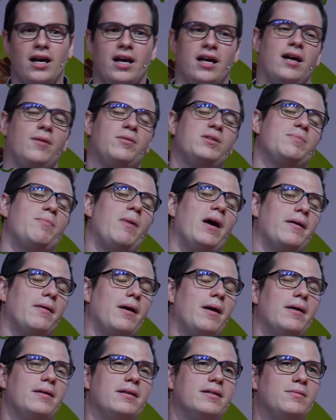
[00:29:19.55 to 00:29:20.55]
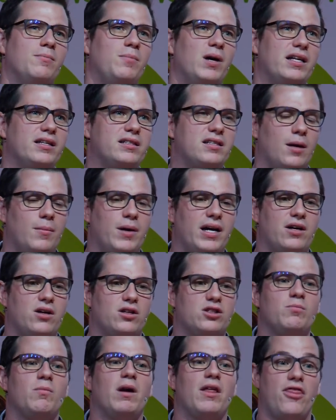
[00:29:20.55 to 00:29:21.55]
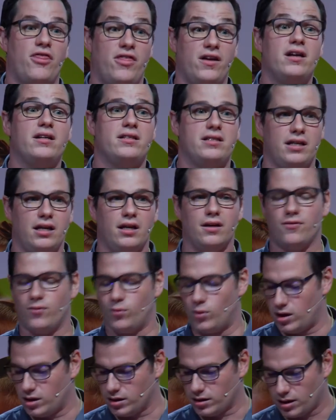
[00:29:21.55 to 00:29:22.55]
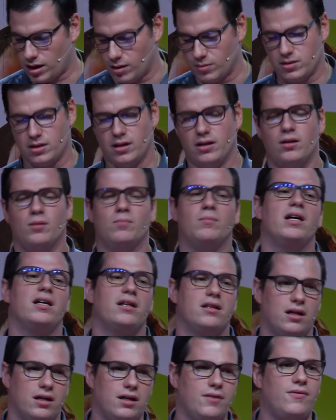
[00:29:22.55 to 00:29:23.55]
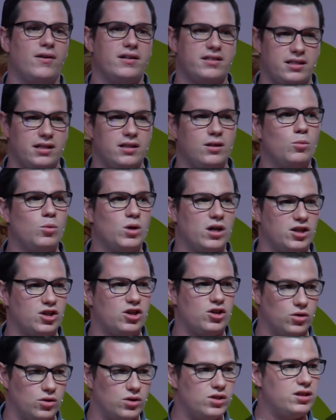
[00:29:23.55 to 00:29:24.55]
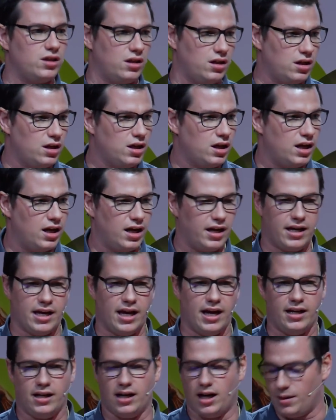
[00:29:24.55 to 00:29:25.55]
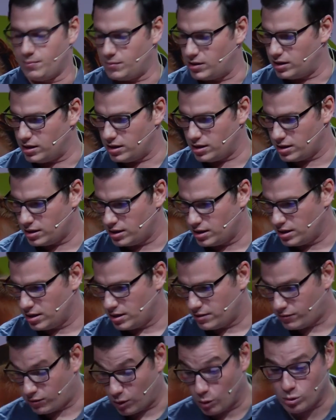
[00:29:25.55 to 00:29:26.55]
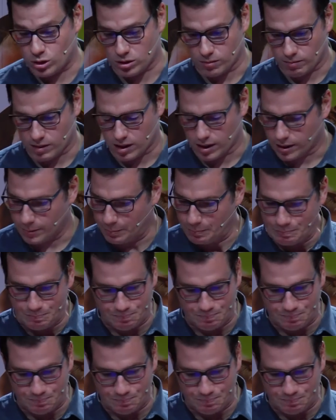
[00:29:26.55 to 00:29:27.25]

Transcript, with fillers: I was, and by the time I got to my thirtieth one, I was like, oh my God, if I see the word good again, I'm going to throw something.